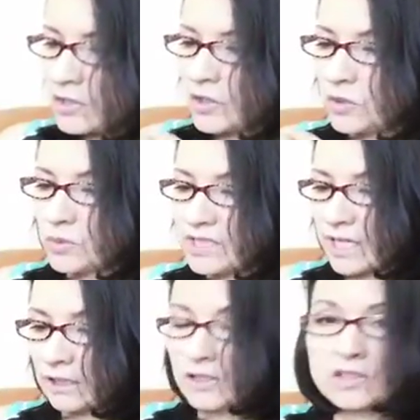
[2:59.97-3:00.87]
to
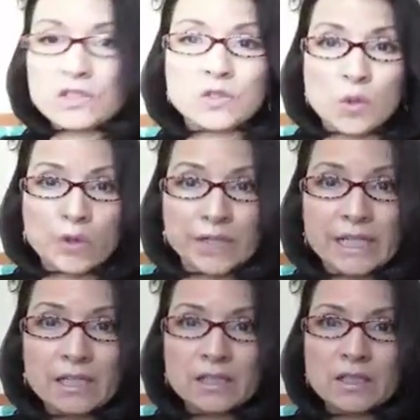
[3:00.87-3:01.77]
tell a
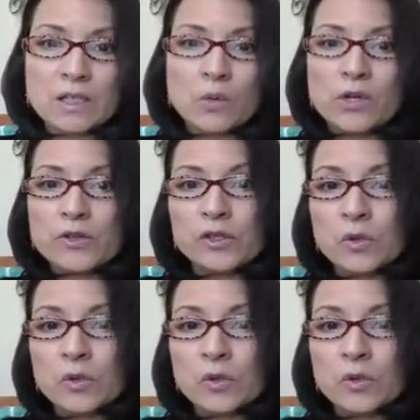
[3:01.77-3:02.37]
story, whether